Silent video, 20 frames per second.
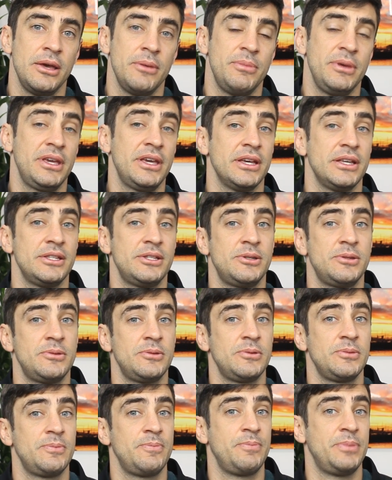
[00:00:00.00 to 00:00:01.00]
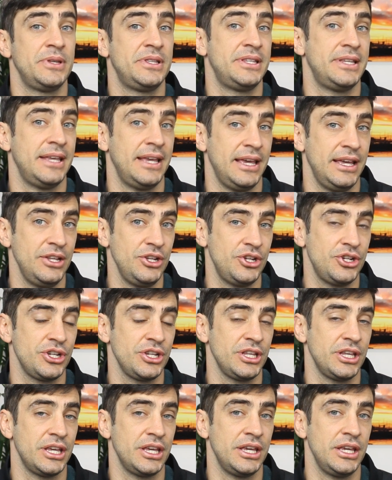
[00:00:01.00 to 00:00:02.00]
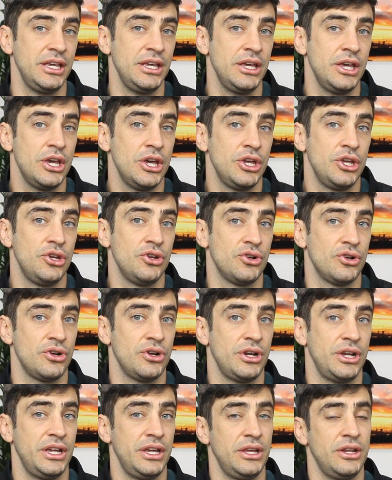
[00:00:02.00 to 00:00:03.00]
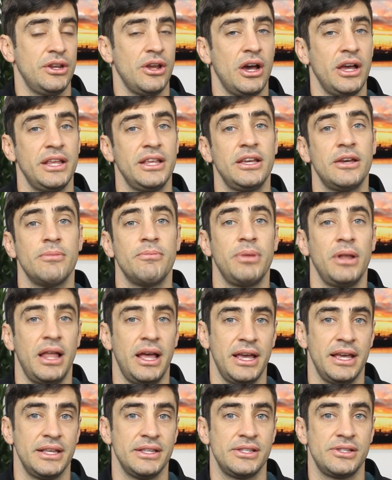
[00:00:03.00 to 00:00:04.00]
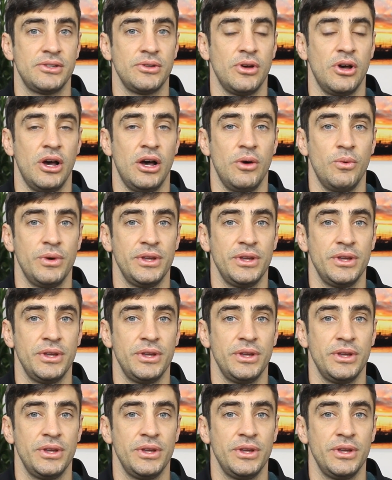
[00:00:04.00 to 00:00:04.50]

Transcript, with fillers: because potentially you're not in compliance uh,